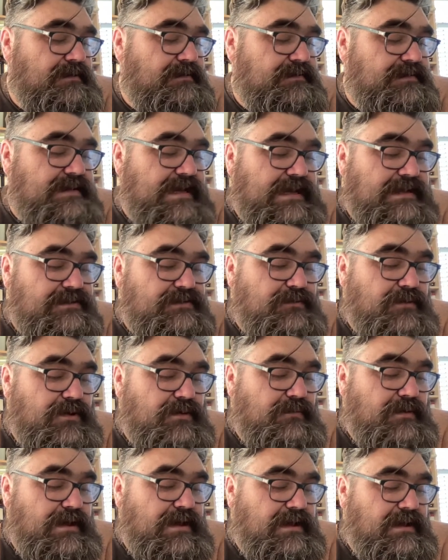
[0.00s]
Days Run
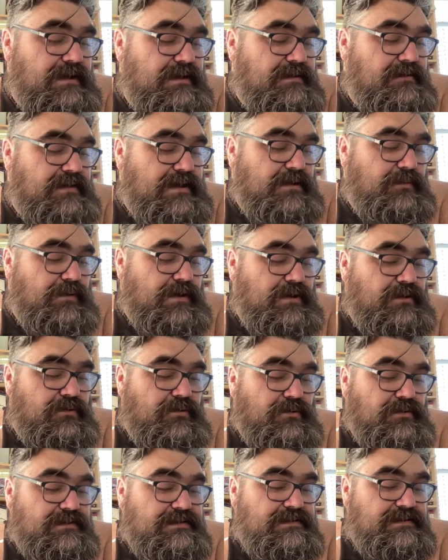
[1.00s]
Away Like Wild
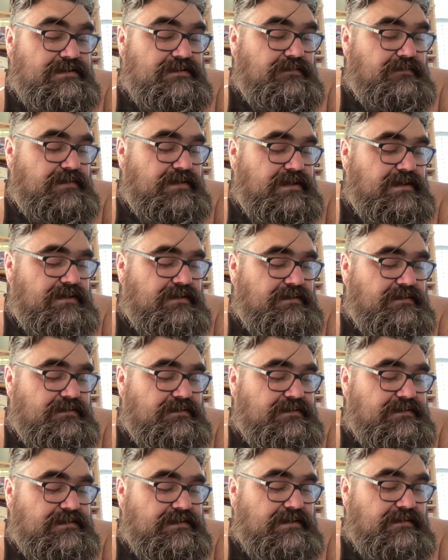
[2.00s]
Horses Over the
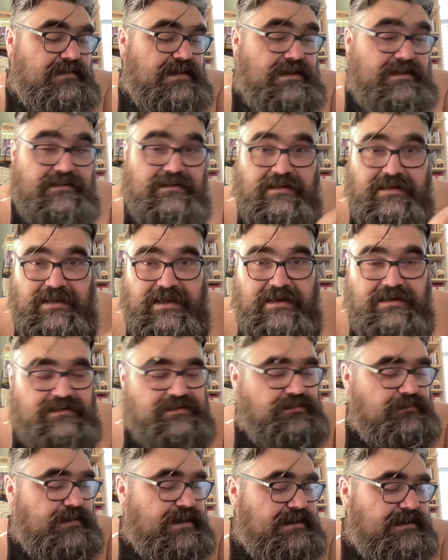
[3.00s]
Hills, and that, again, is
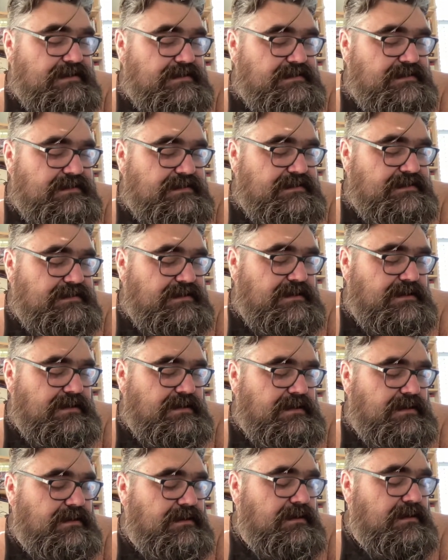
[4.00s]
from
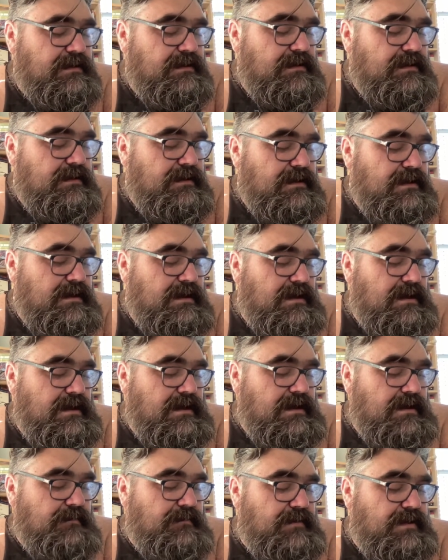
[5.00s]
1969.
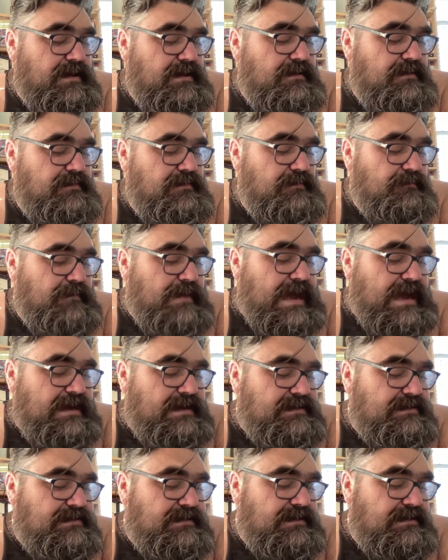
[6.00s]
The
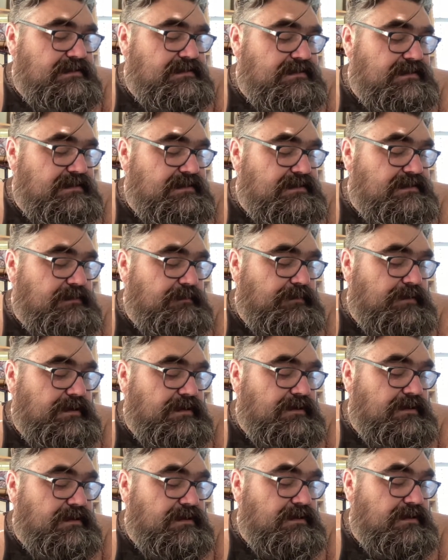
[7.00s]
magazines that this
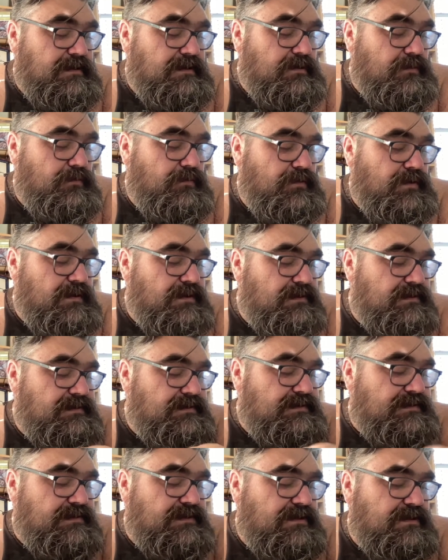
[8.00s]
appeared in
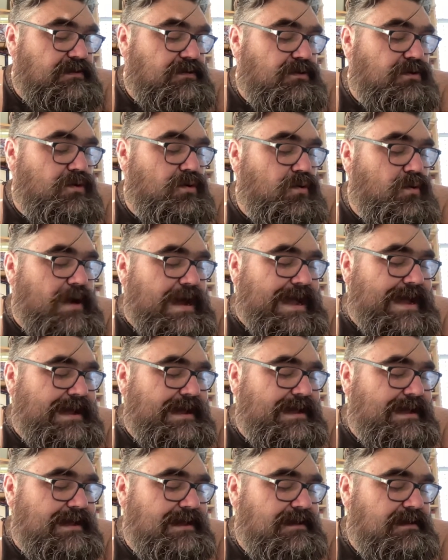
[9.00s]
was
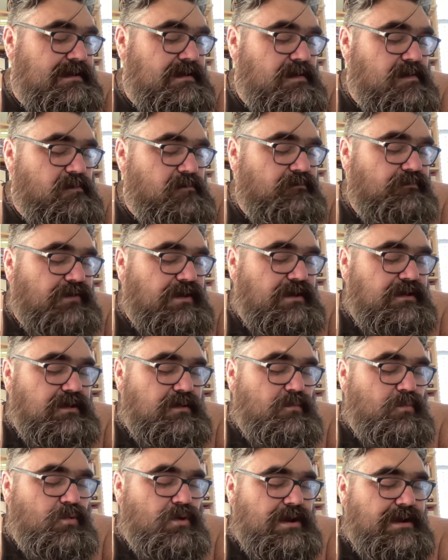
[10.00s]
Quagga,
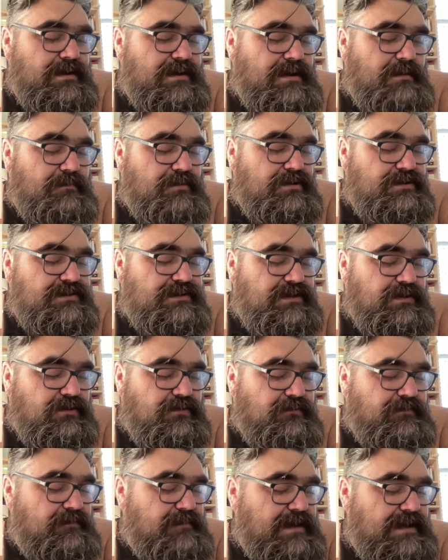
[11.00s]
Volume 1, Number
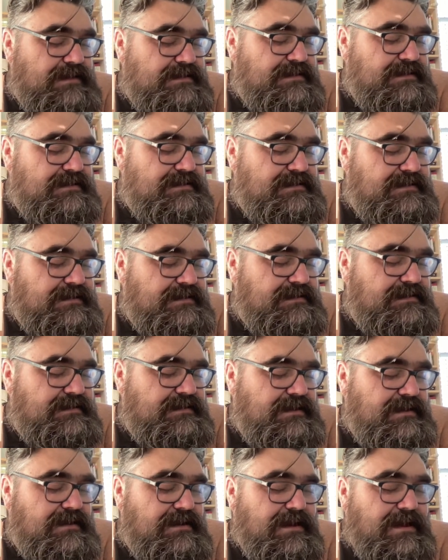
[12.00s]
2 from
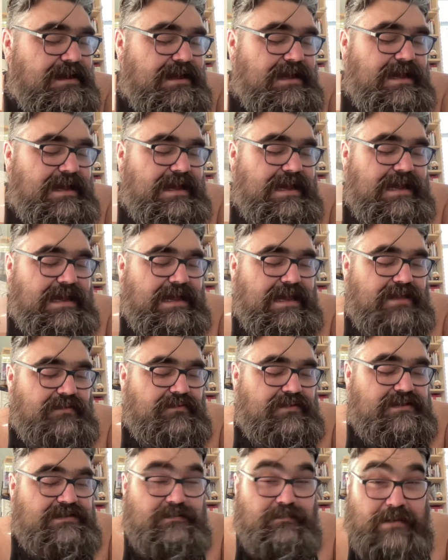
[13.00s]
1960, and
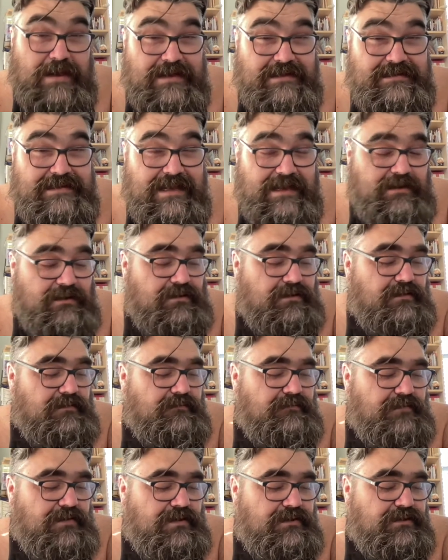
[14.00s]
The Spectator,
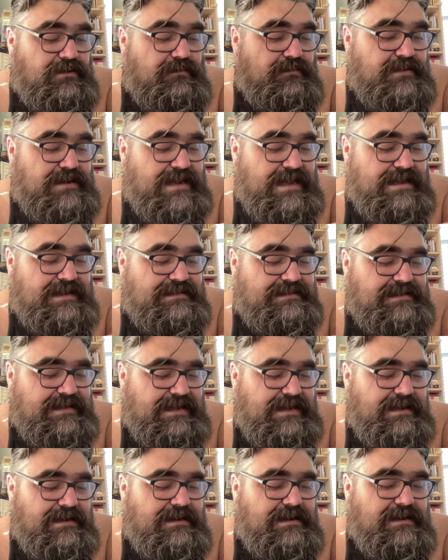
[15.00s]
Volume
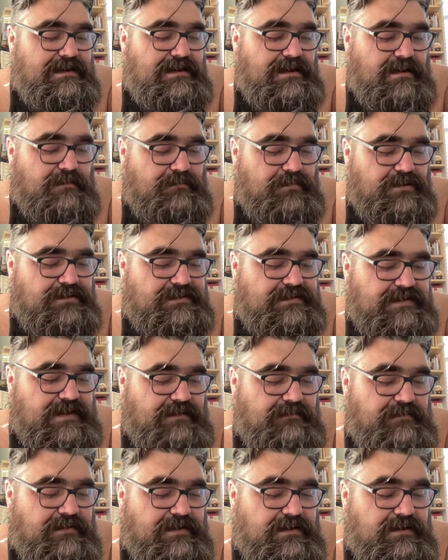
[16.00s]
19, Number
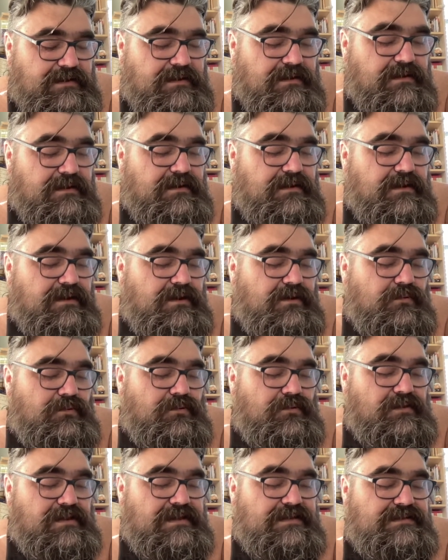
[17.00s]
7,
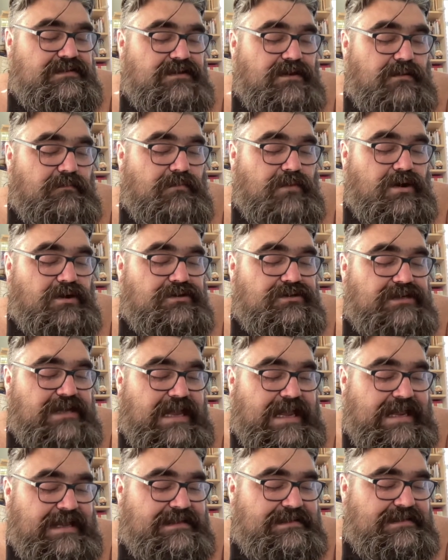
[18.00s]
released on March
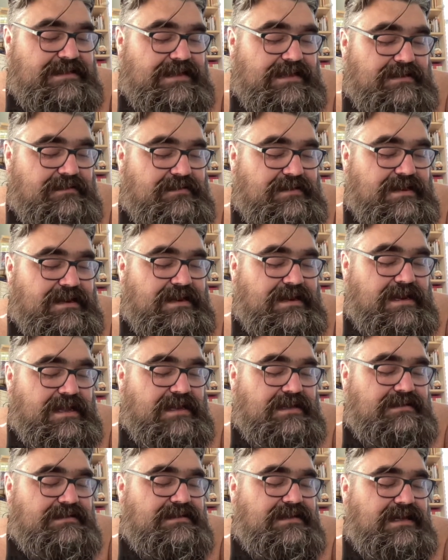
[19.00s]
18th in
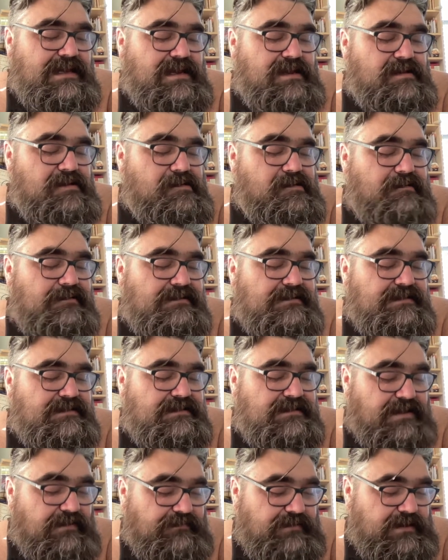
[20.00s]

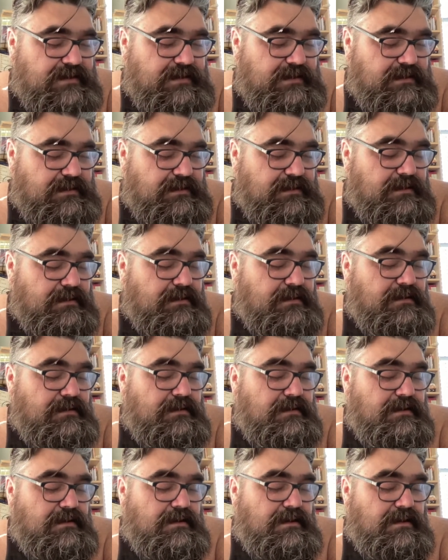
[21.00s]
1970.
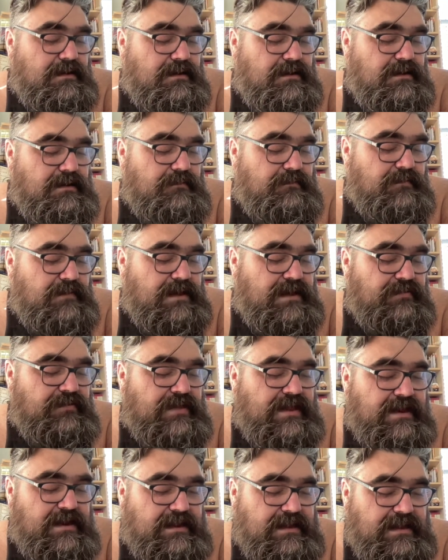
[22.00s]
And
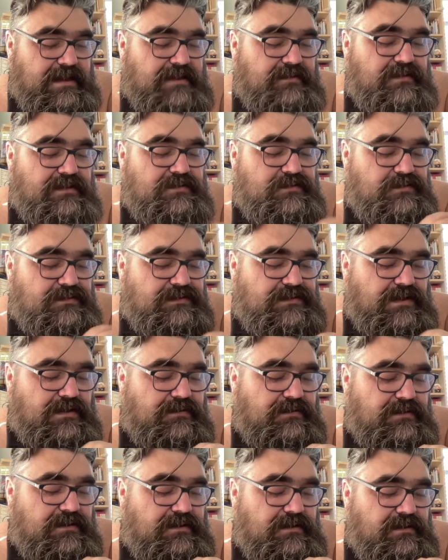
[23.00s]
then, again, this was
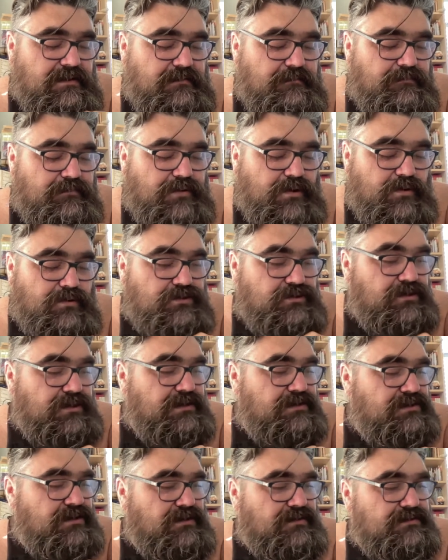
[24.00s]
on the Poetry
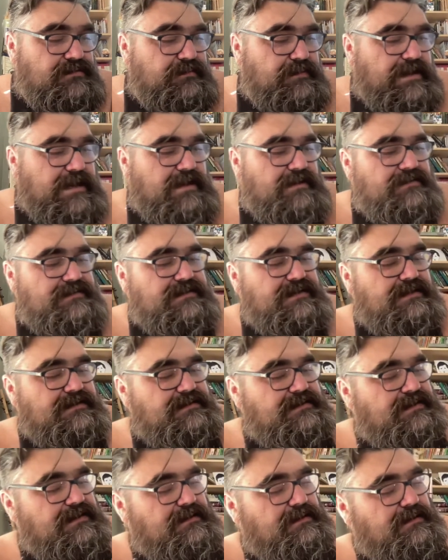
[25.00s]
of Charles Bukowski
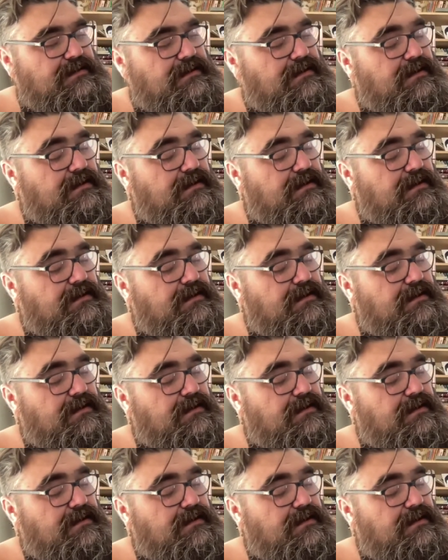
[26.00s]
CD.